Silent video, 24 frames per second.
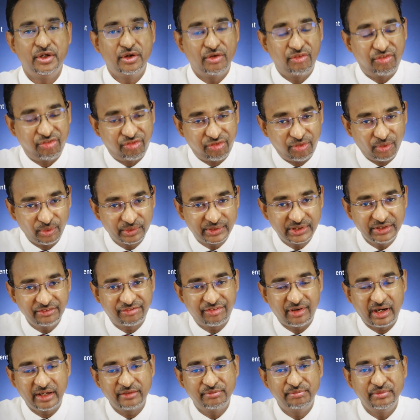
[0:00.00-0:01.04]

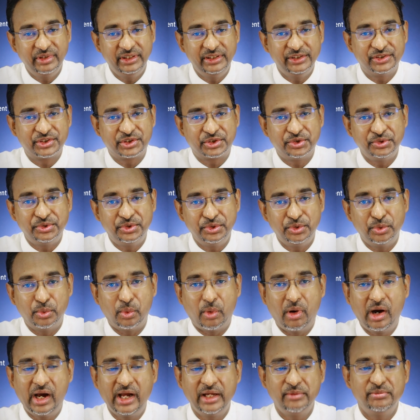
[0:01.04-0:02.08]
45 minutes to do.
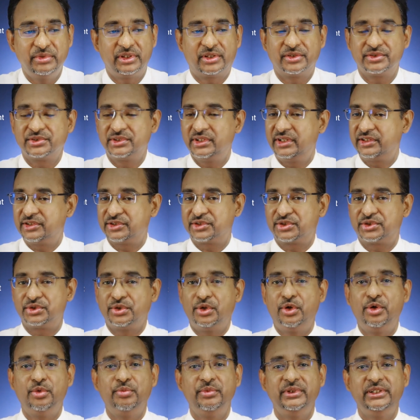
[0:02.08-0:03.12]
Why? Because there are
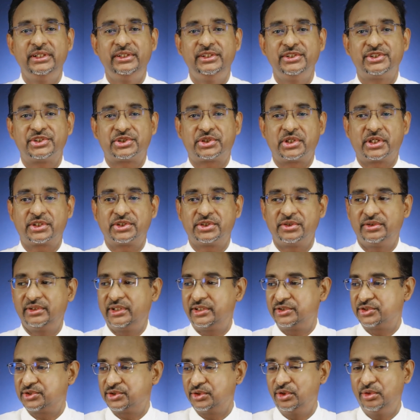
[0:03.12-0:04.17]
so many distractions. There
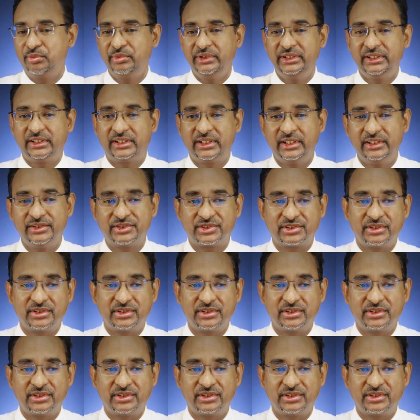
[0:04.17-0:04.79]
are so many kids.